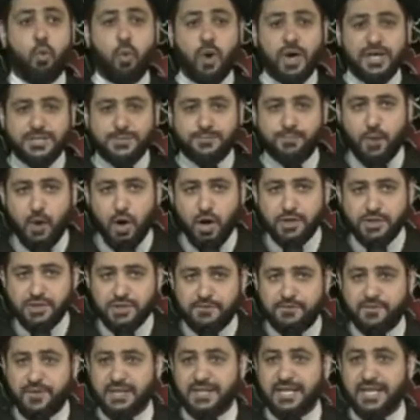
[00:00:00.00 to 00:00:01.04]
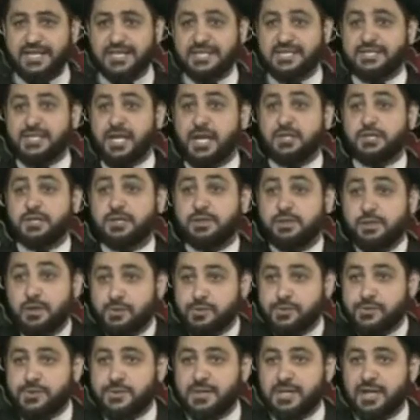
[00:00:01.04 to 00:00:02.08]
what part of it that is not
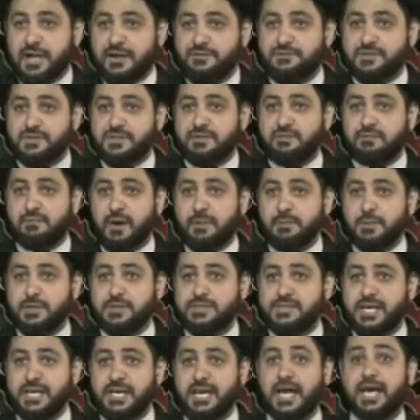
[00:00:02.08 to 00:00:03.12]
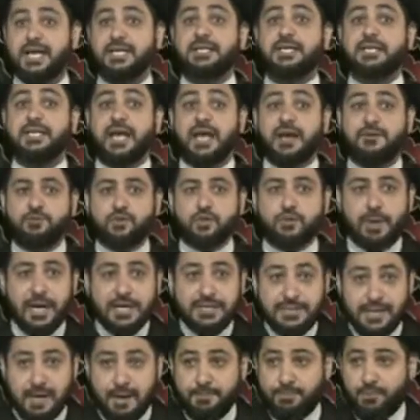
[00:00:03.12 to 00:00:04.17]
close to the life of Imam Hussein that I have to, my
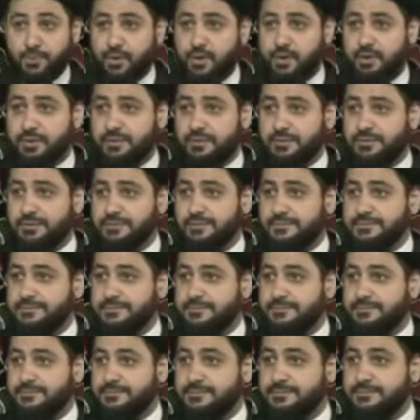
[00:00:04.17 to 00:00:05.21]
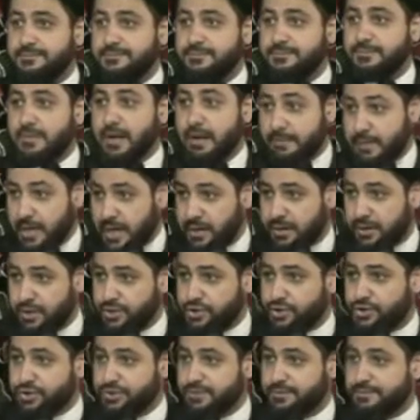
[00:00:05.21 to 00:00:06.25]
temper, my
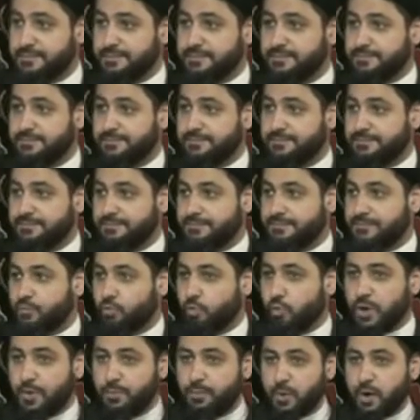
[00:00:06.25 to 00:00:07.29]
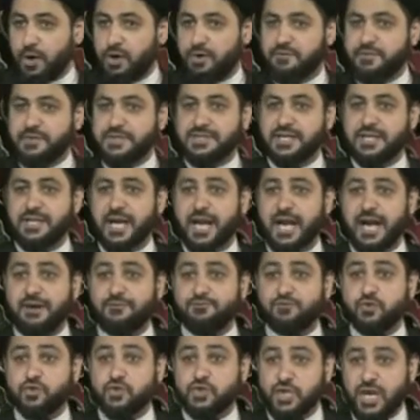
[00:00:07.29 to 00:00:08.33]
marriage, what part of it is that I
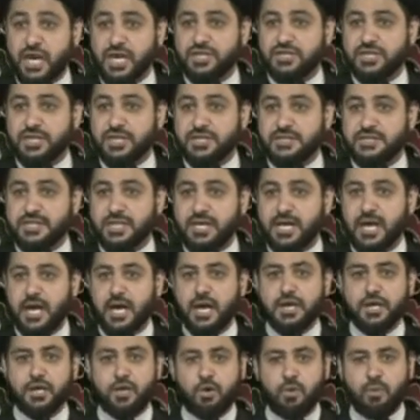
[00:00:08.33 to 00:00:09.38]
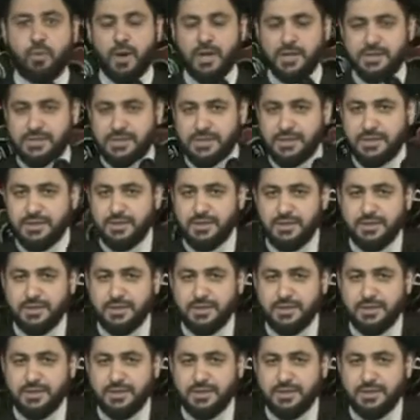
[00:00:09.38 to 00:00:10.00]
have to change that I see, you know what,